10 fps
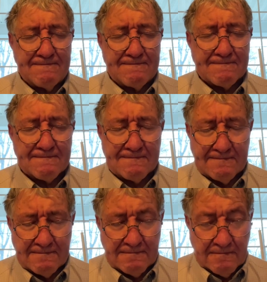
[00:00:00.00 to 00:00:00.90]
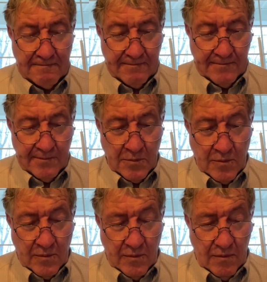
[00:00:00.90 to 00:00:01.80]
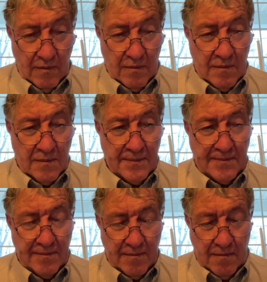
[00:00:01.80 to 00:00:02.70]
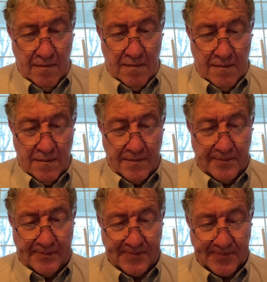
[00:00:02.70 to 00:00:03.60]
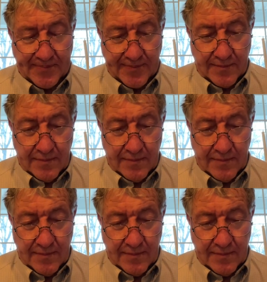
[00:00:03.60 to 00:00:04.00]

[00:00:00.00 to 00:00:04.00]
Nobody speaks.